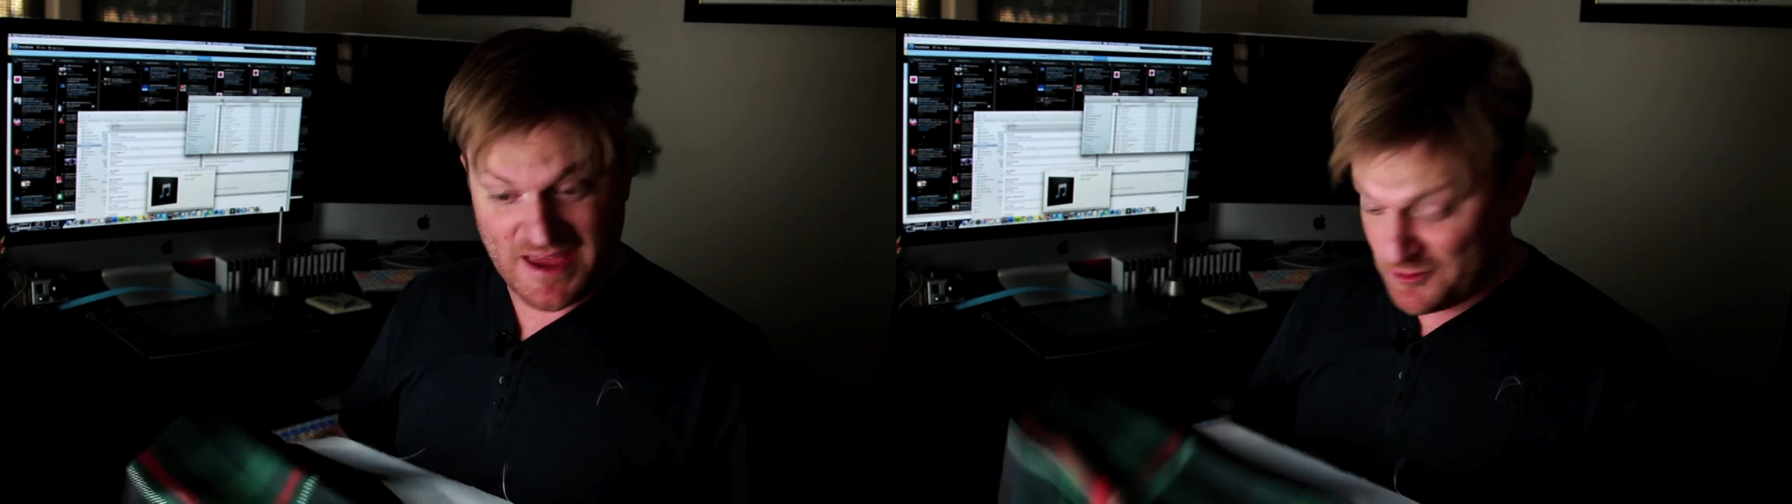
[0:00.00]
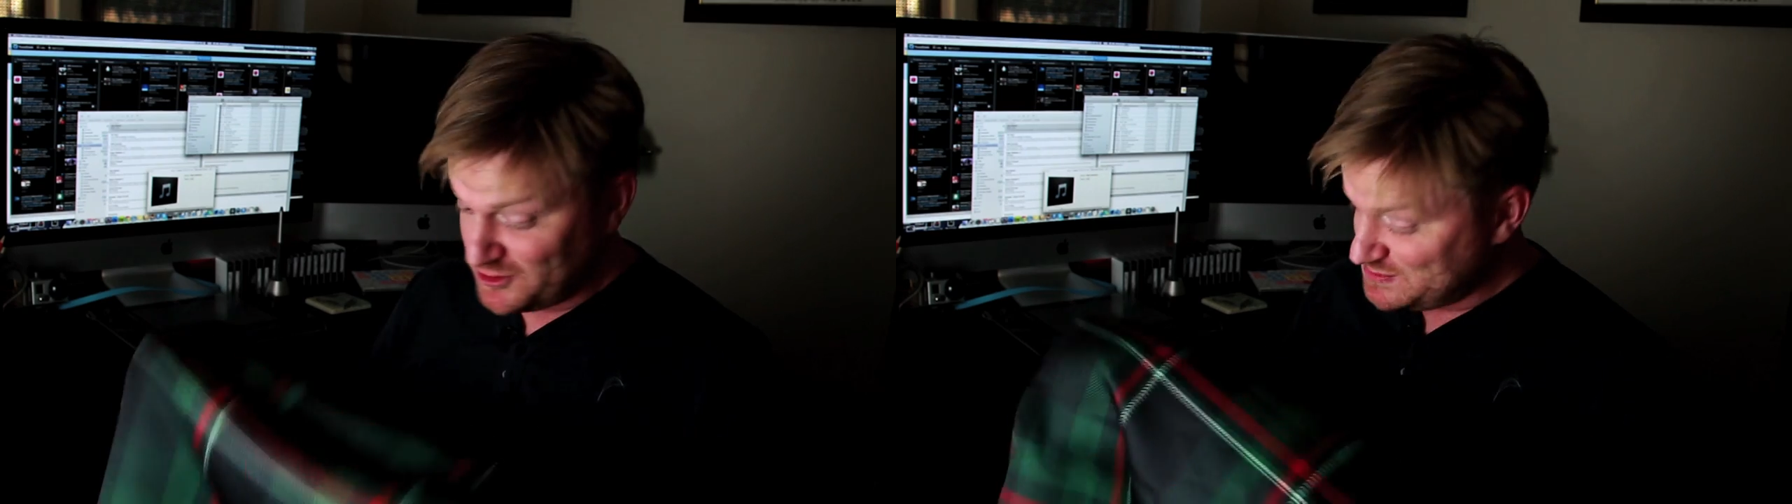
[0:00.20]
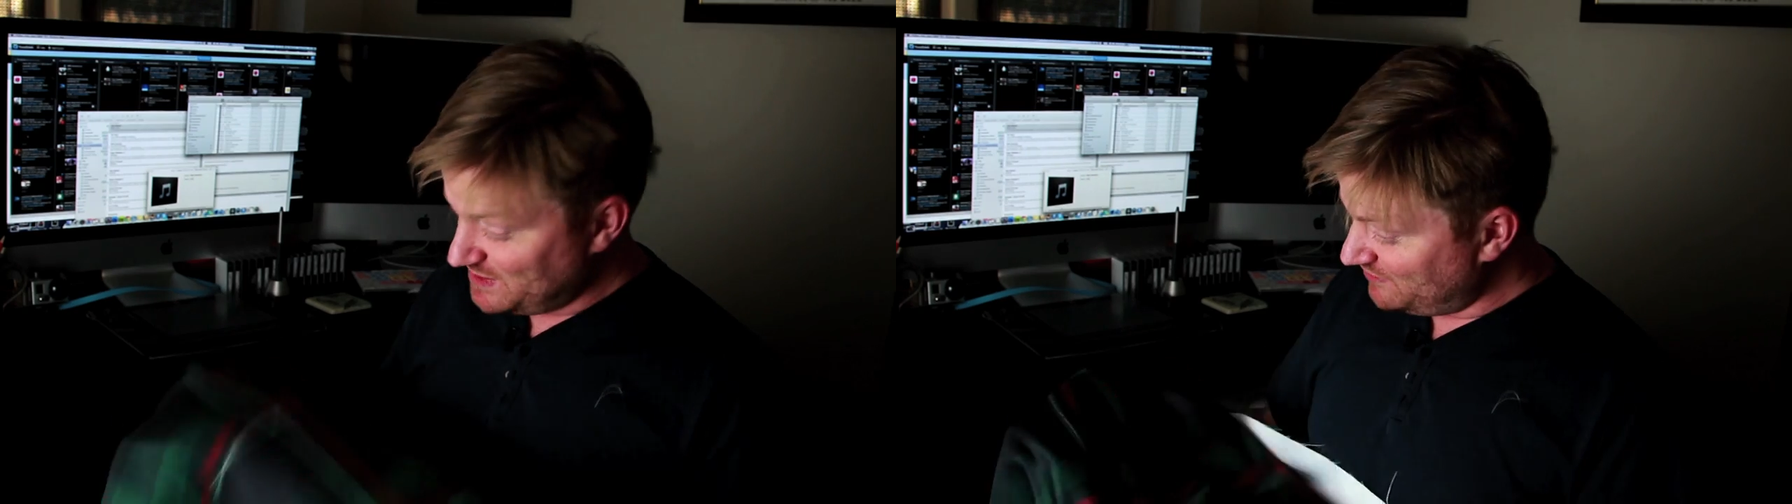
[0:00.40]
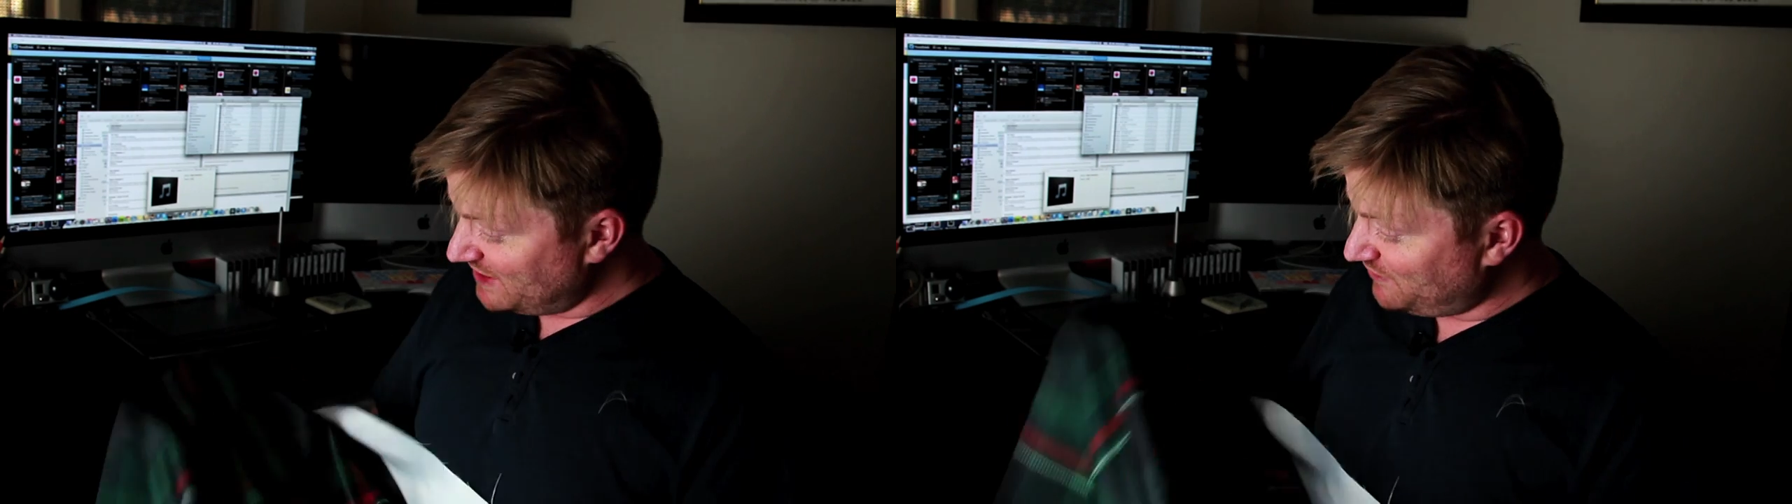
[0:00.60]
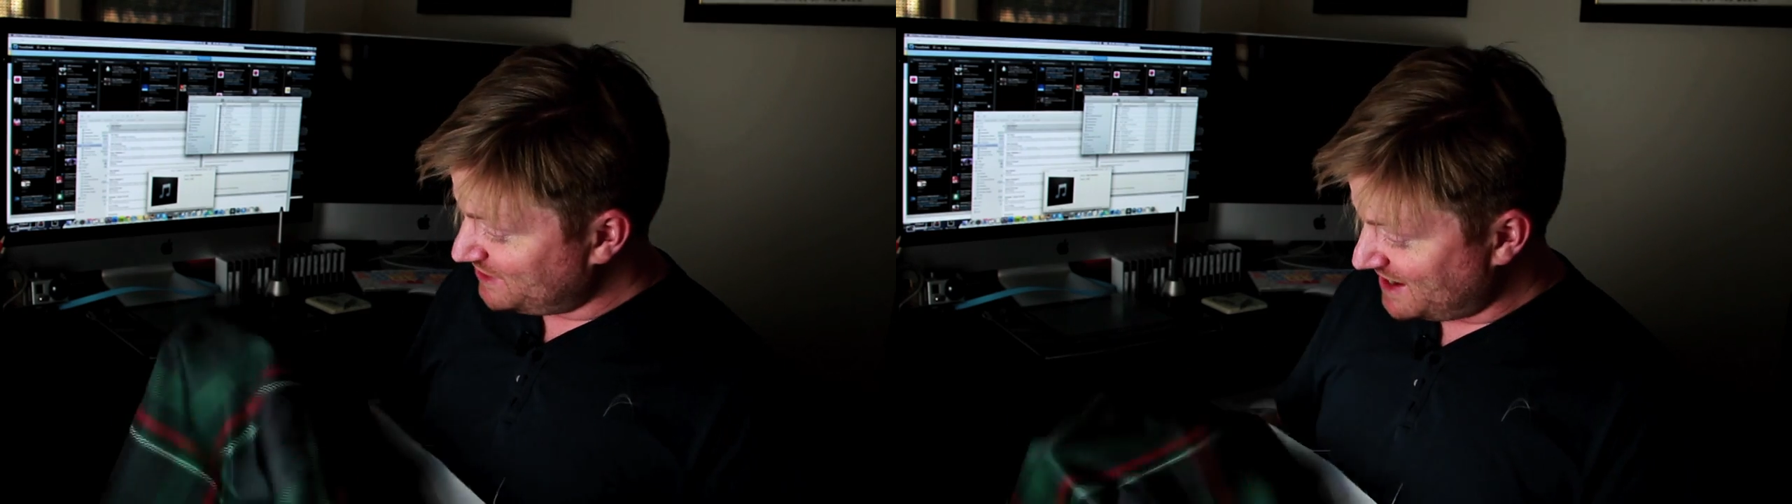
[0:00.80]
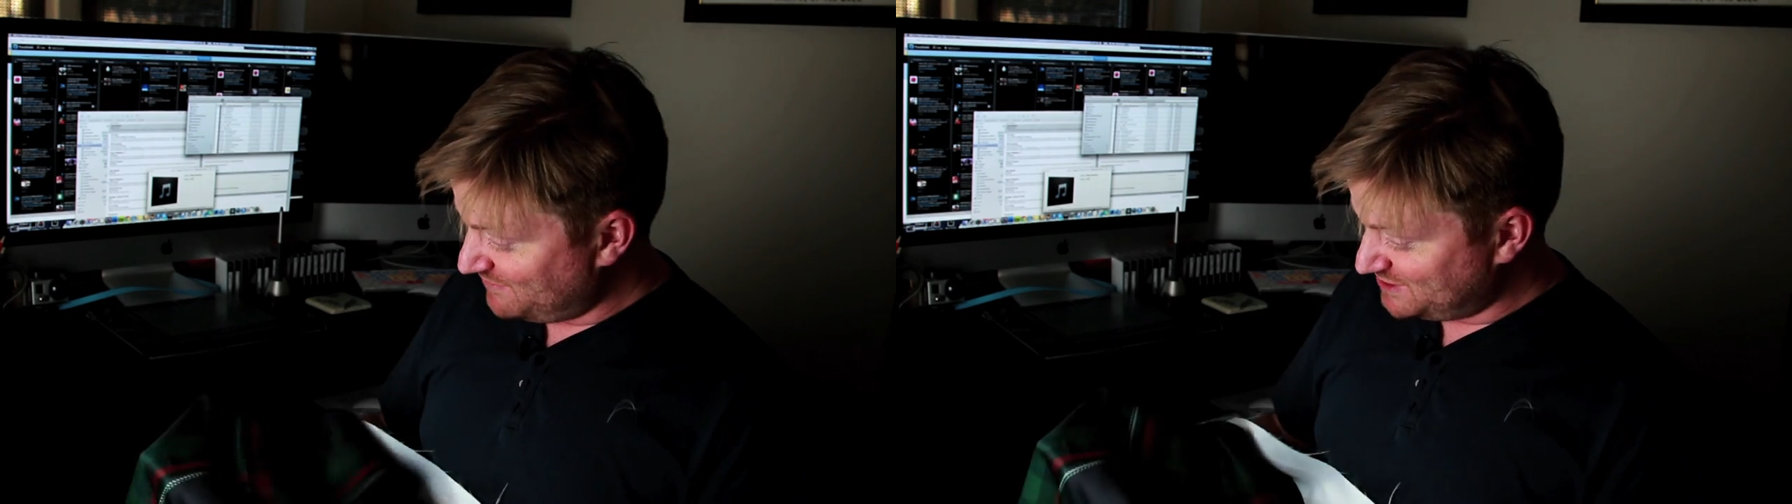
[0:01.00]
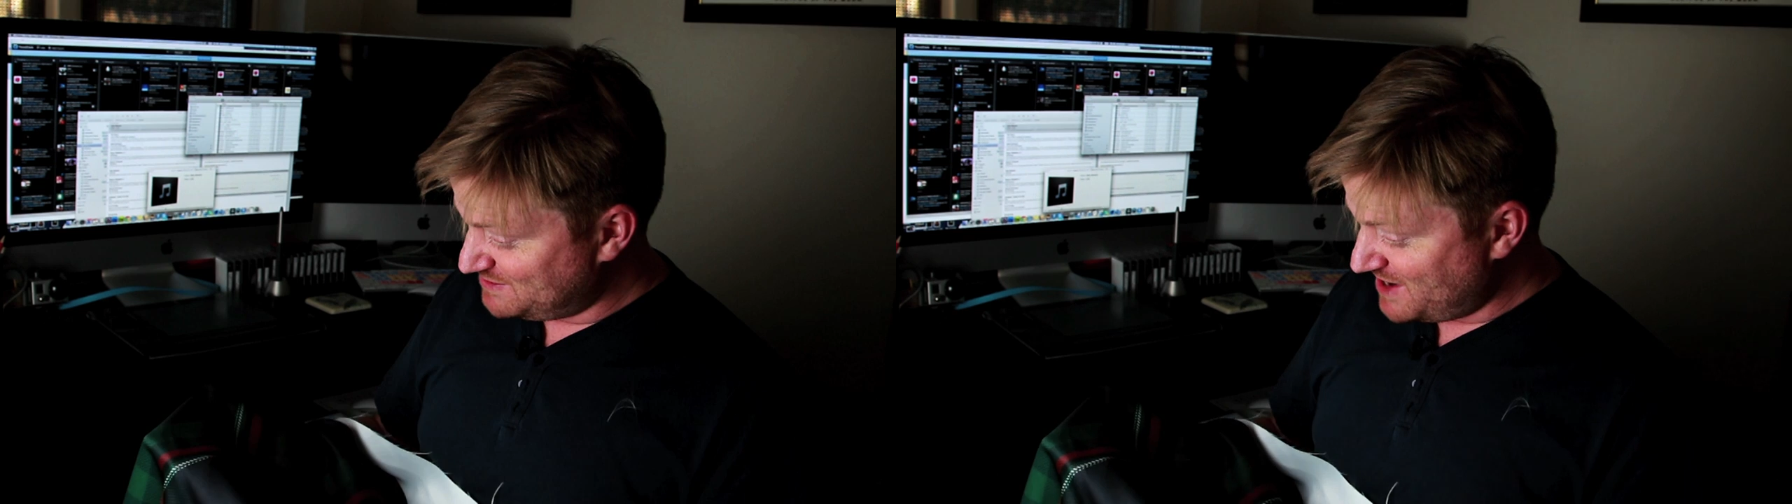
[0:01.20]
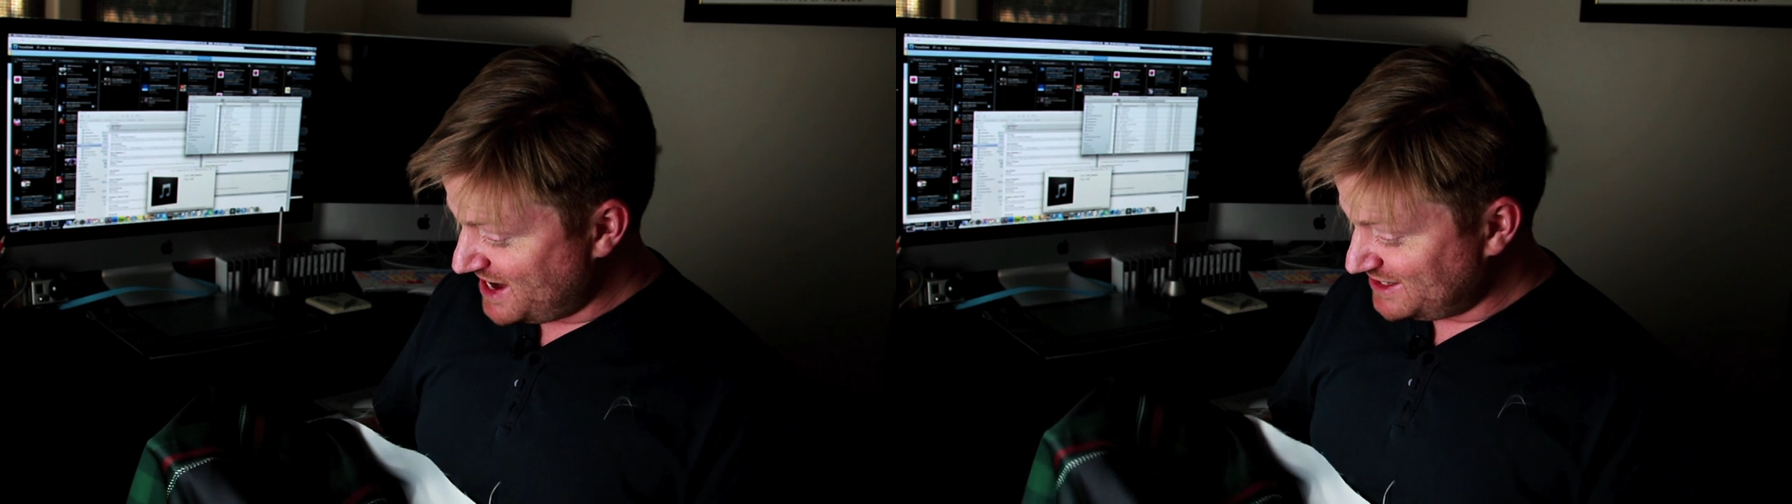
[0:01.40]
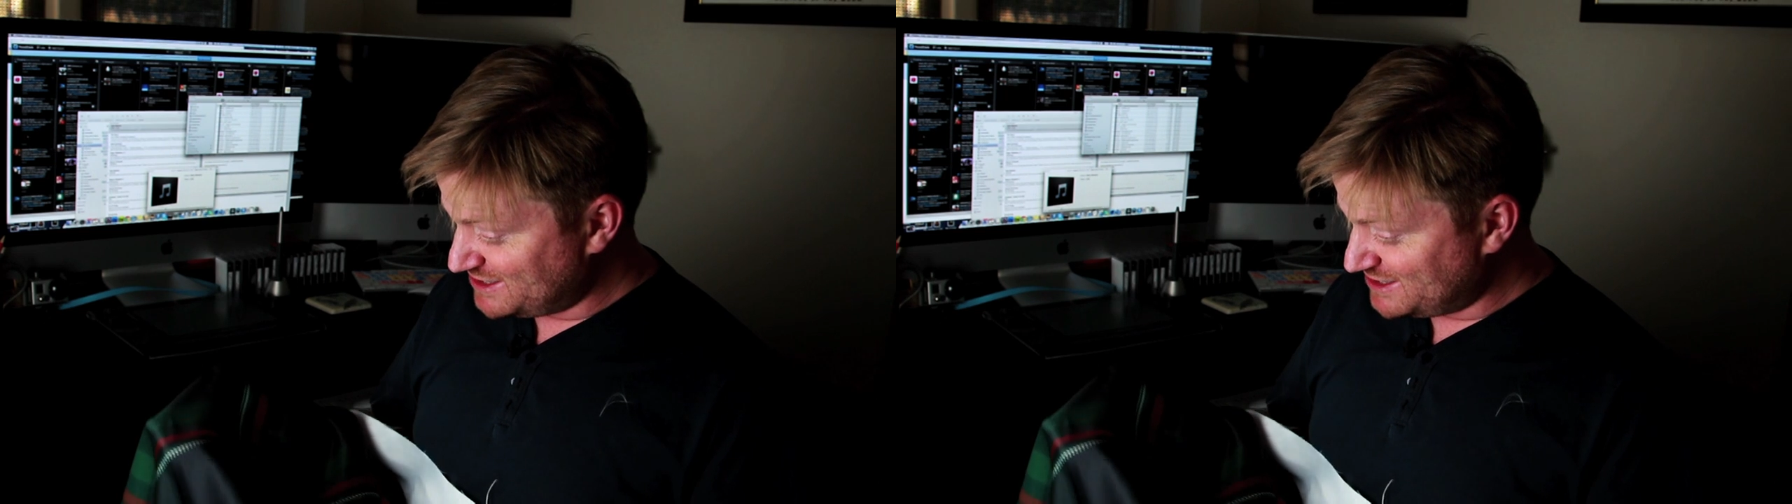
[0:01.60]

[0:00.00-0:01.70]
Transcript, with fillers: It was a bit of an effort to have this made.